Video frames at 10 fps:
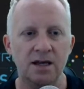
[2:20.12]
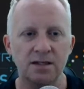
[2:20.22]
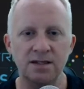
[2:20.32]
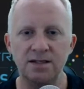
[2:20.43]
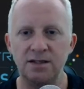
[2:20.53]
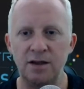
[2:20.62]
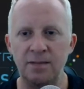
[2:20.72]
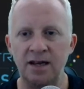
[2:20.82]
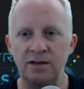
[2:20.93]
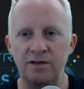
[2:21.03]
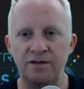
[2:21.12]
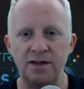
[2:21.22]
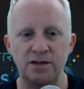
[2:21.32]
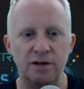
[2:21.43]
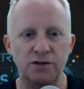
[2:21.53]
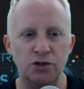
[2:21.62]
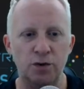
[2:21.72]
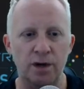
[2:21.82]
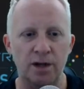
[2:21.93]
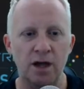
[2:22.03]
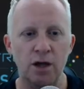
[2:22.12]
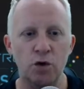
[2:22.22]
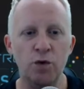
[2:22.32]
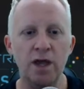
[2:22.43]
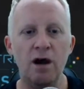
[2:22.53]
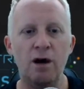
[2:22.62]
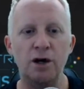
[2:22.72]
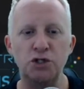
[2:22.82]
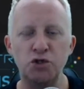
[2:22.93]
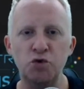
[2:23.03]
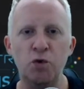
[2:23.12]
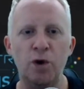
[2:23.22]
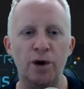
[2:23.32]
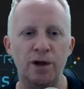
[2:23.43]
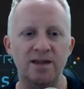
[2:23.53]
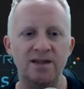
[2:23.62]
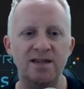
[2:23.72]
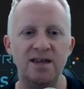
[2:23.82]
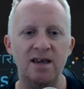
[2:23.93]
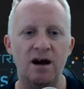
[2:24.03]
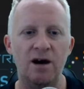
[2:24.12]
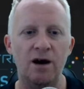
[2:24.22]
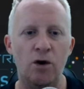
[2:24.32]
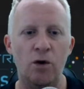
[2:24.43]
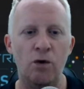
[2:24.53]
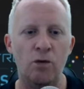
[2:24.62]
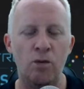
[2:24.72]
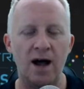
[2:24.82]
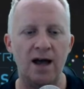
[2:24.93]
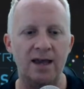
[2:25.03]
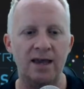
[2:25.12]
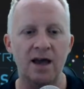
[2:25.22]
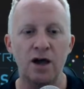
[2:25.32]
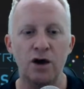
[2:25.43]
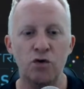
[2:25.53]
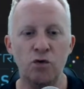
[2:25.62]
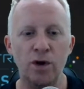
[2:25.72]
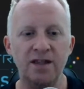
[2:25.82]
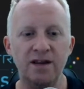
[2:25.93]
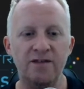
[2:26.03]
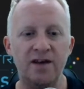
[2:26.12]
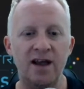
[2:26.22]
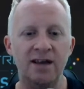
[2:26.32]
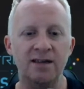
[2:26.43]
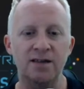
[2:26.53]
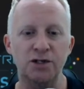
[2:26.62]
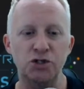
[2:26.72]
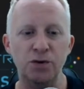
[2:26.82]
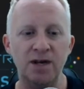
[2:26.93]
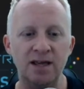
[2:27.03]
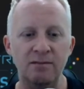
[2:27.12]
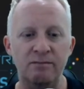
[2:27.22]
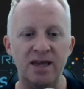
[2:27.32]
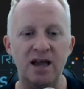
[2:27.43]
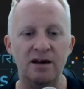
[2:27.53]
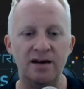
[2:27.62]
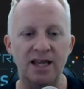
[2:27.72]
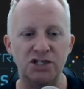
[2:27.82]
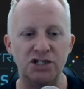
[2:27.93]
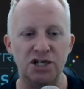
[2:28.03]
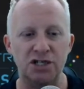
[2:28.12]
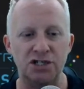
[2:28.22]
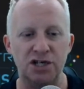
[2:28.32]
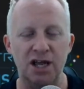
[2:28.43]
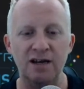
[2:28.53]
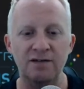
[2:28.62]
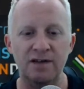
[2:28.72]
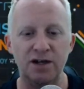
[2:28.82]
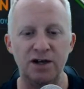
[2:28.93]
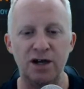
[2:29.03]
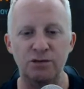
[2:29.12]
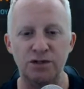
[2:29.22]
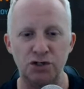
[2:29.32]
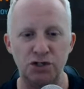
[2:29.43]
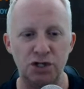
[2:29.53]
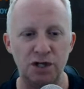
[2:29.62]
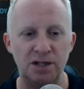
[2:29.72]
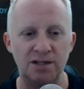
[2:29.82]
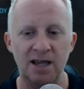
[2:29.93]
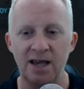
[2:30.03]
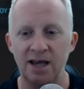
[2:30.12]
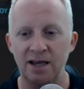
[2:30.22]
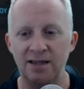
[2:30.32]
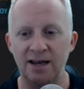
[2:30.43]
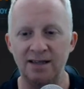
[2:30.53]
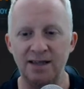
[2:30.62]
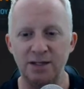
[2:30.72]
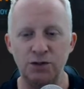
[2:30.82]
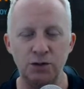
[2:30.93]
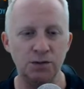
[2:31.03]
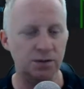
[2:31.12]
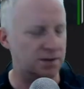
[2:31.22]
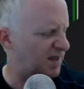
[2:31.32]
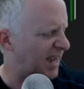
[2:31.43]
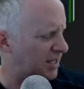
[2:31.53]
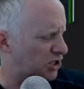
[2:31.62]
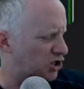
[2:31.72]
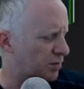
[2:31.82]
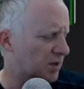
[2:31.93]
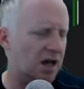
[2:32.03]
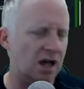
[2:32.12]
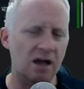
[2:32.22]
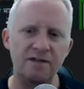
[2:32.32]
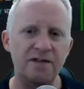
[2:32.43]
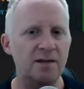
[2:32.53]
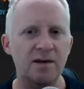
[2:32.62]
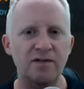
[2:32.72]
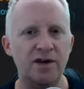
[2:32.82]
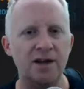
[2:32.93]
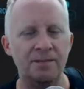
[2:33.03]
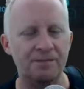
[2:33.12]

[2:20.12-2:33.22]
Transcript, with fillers: This is the main interface of Troy. We are Troy, T R O Y. Redefine the trading beyond exchange. Invite code, reduction, the latest news. I need some coffee, my friend.